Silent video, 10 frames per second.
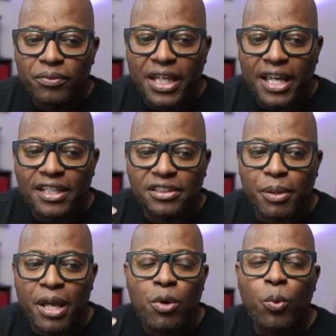things,
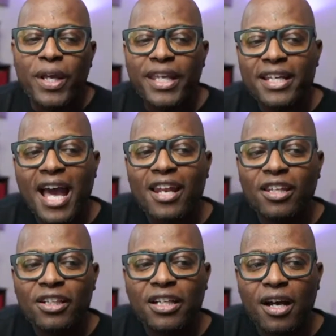but we cannot
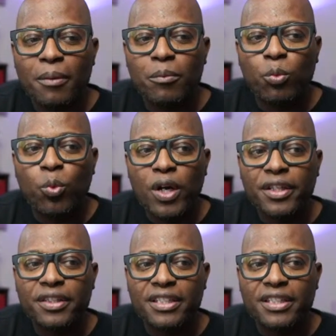look up what